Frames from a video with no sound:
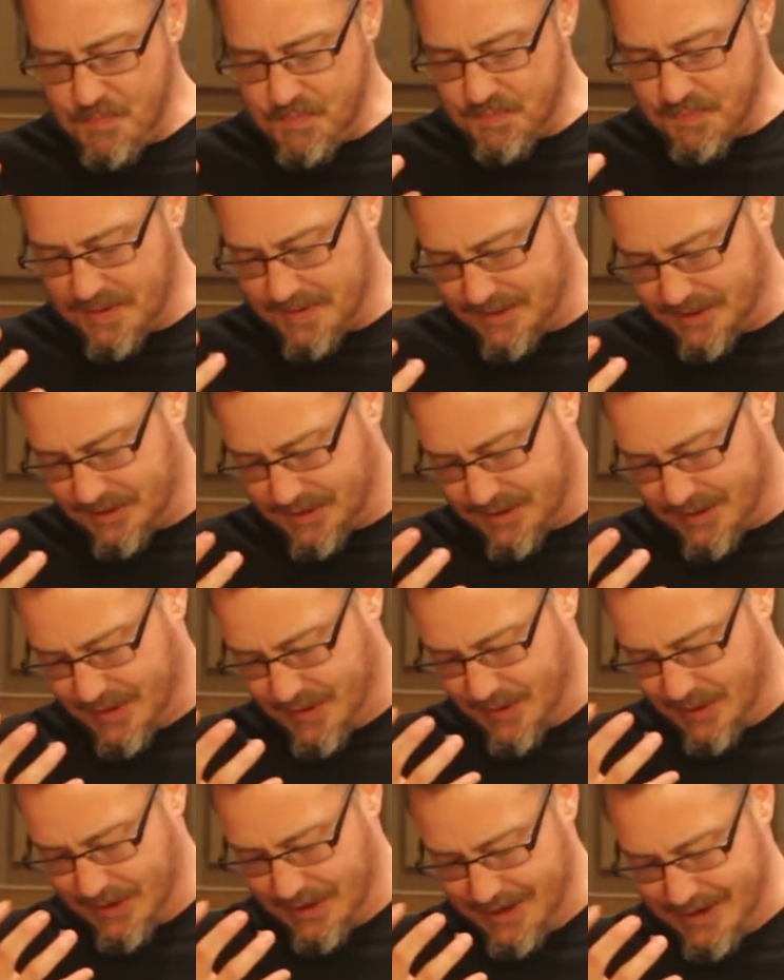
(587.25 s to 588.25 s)
It's
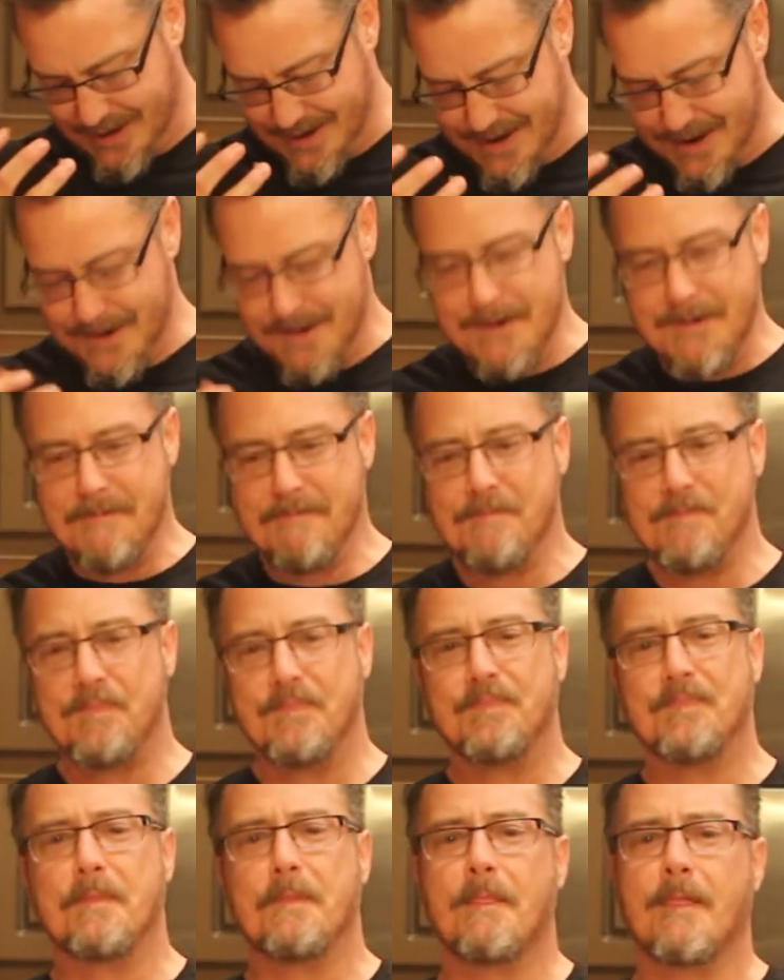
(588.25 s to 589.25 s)
so good.
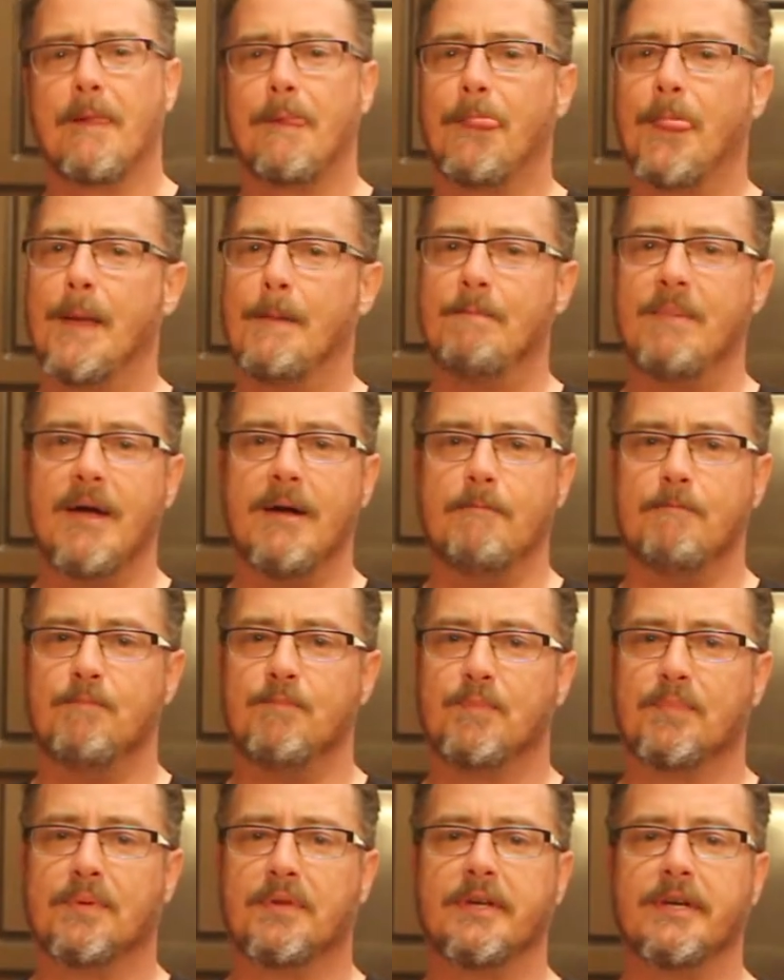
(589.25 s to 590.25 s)
Man,
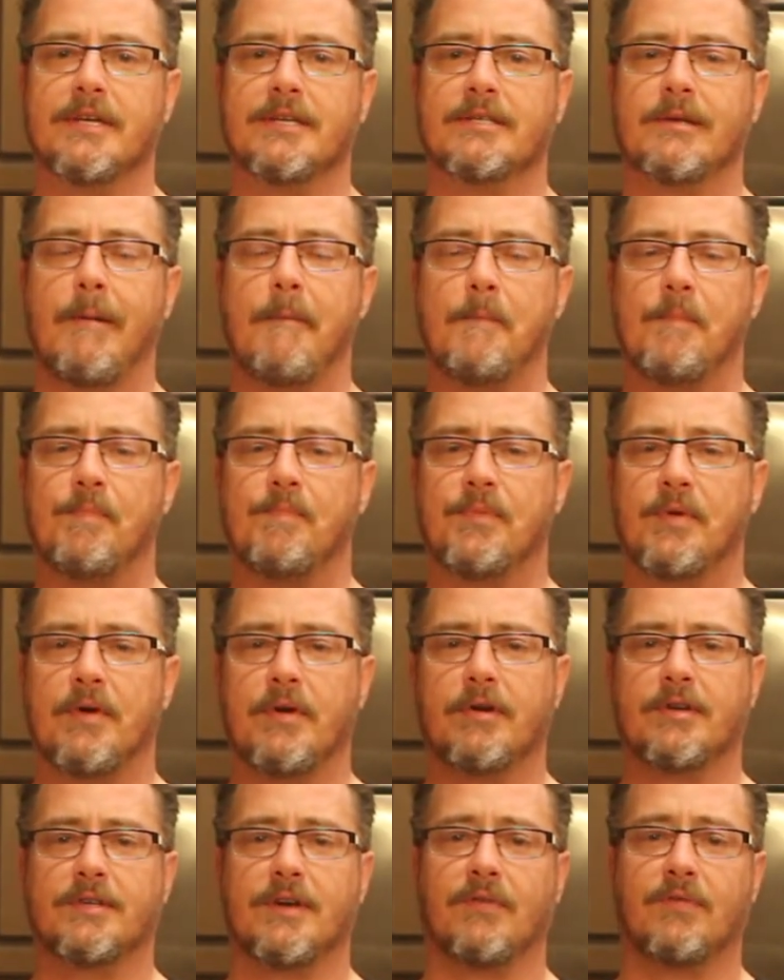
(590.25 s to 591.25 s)
please do
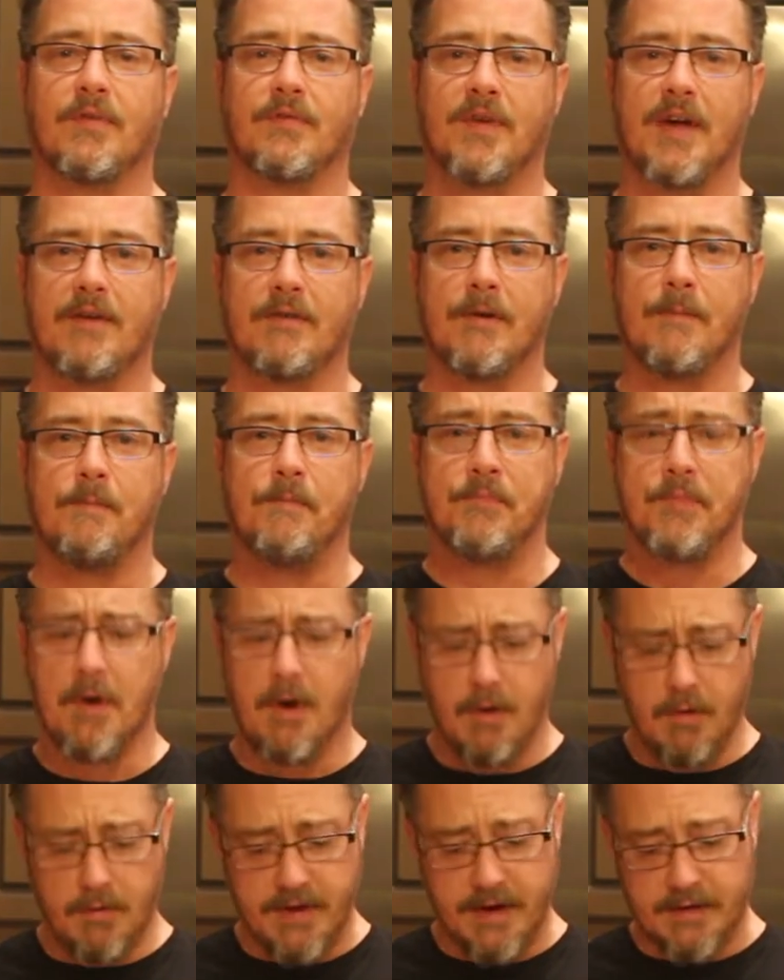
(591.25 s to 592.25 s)
yourself a favor.
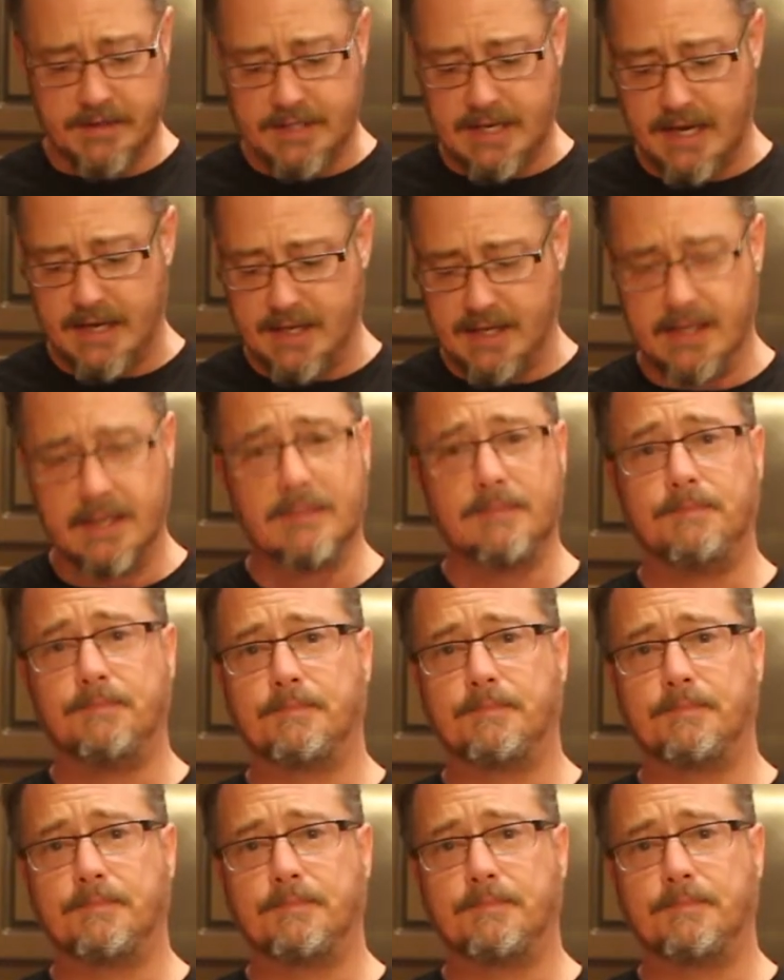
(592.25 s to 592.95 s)
Oh, there's that heat.